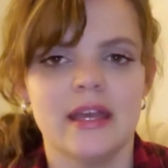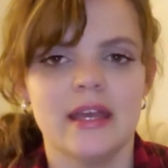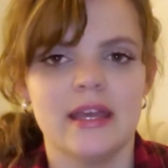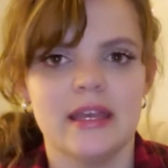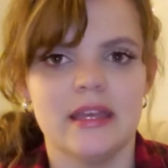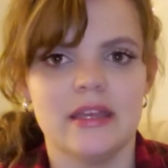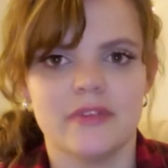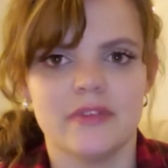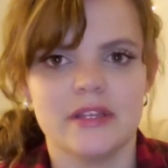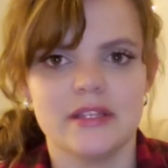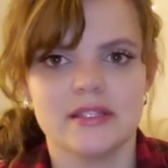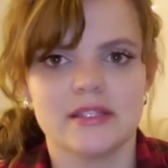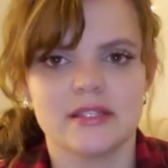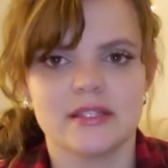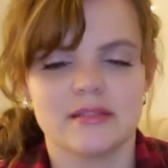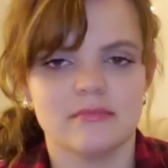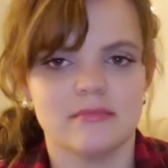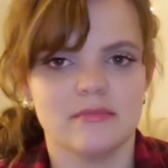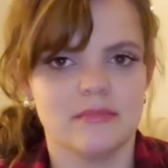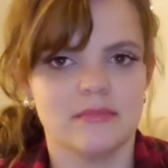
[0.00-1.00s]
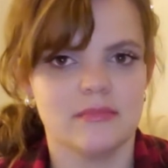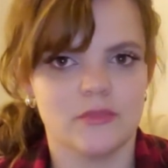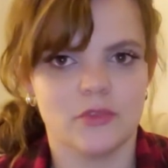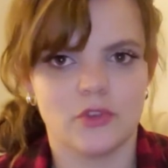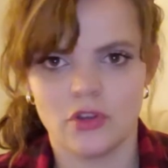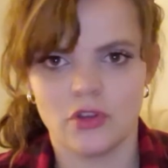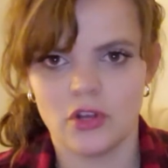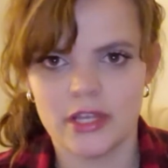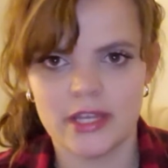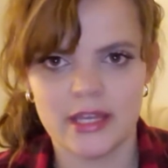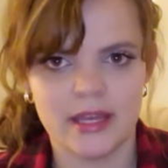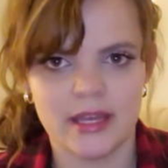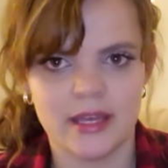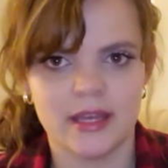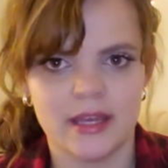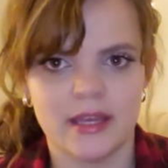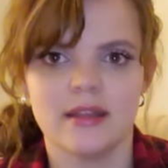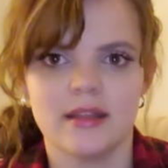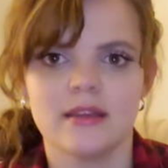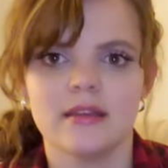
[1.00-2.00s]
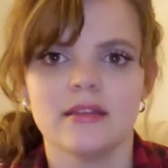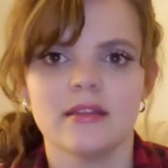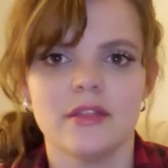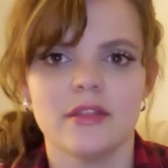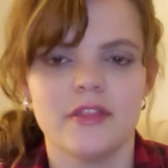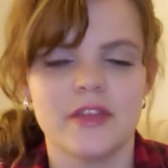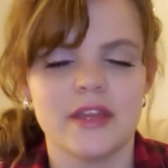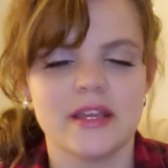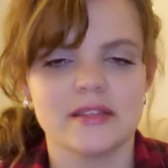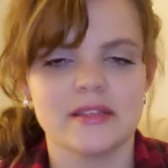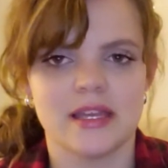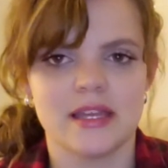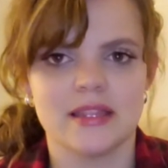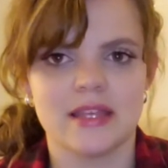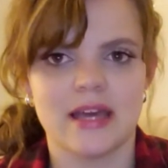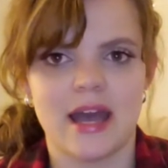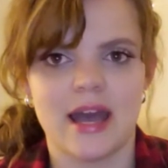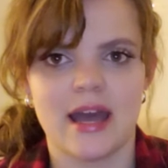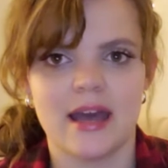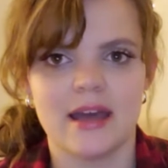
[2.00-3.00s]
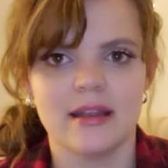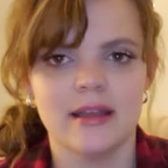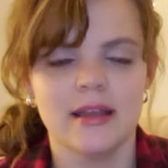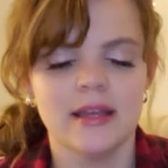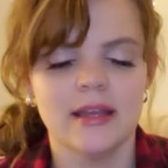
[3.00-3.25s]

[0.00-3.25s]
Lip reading: if it's crooked, things like that.